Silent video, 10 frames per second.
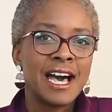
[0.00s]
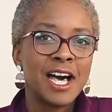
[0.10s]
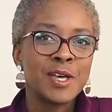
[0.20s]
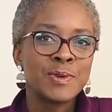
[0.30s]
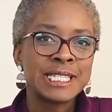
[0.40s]

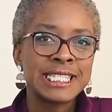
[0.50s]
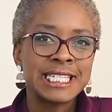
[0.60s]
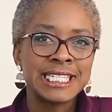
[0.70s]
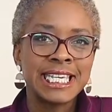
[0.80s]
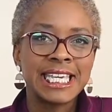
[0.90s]
I was
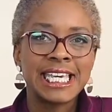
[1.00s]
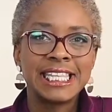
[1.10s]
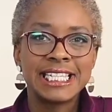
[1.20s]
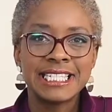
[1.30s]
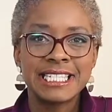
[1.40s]
sitting
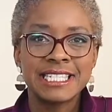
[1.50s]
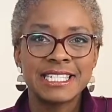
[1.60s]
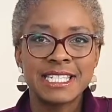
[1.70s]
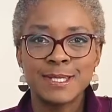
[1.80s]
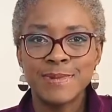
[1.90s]
listening
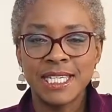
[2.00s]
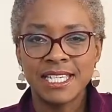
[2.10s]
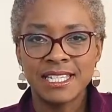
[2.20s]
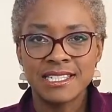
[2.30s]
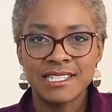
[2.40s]
to the
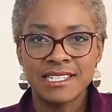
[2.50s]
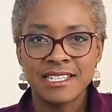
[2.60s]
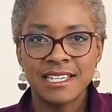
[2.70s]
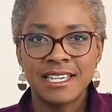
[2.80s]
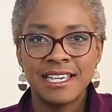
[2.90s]
speakers
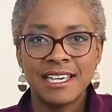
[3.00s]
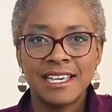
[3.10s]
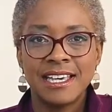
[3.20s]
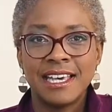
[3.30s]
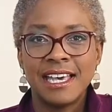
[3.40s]

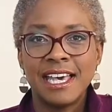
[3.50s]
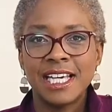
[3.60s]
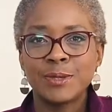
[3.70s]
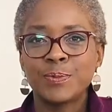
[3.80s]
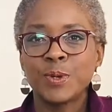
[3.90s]

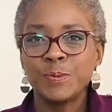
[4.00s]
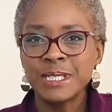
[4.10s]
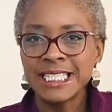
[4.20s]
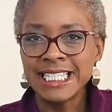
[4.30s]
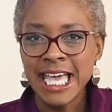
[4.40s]
at a
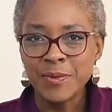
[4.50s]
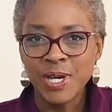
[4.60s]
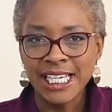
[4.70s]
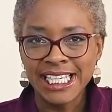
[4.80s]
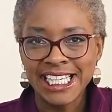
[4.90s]
property
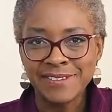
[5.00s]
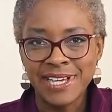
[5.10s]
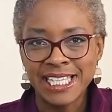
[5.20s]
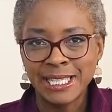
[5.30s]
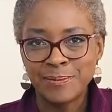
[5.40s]
networking
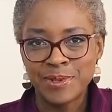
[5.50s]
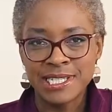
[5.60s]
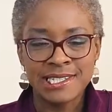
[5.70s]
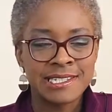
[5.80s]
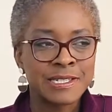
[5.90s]
event in
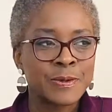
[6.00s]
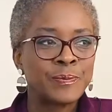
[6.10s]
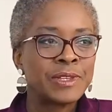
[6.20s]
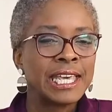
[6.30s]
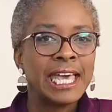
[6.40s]
Bristol.
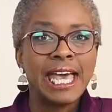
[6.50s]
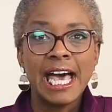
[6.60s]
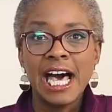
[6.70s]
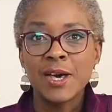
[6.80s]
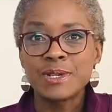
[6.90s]

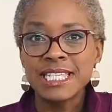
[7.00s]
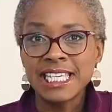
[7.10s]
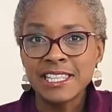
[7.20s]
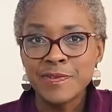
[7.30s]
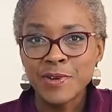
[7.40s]
I was
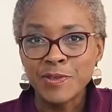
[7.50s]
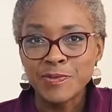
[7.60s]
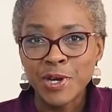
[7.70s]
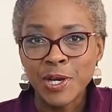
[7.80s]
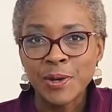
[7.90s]
in the
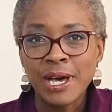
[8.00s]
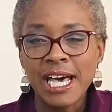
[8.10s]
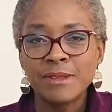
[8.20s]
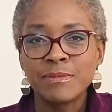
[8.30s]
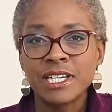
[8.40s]
front row
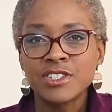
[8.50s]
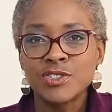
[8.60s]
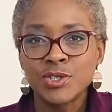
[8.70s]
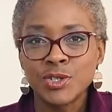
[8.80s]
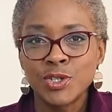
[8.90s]
and my
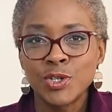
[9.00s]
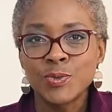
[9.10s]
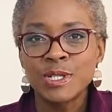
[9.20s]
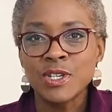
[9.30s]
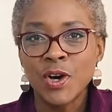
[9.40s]
jaw
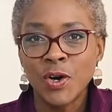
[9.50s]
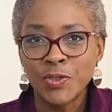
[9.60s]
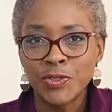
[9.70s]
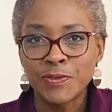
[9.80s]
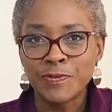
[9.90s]
was
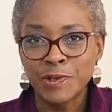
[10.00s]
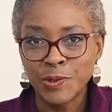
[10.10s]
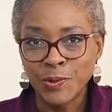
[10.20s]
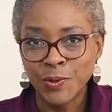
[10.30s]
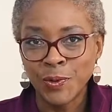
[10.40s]
on the
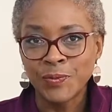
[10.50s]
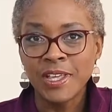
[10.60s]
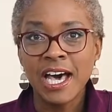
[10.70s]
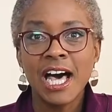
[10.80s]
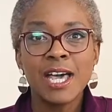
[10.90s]
floor.
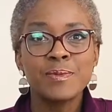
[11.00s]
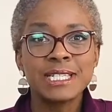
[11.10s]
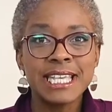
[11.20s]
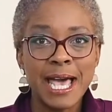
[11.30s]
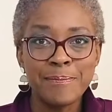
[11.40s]
I
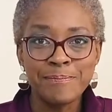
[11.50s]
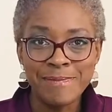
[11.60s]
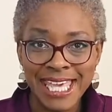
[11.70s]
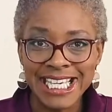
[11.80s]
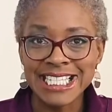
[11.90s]
was
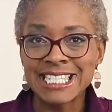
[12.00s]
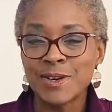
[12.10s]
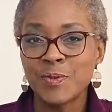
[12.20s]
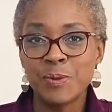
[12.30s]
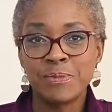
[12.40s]
amazed
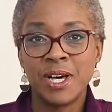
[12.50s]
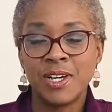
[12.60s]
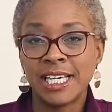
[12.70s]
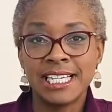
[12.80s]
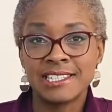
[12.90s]
at what
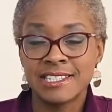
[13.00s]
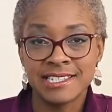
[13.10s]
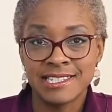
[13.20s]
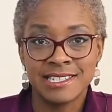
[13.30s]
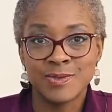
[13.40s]
Mark and
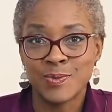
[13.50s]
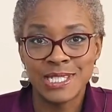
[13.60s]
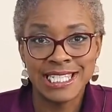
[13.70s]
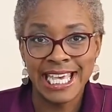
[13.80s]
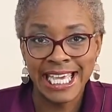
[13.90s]
Justin were
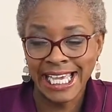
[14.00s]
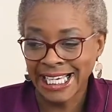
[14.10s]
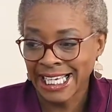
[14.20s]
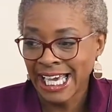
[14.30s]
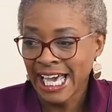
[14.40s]
saying.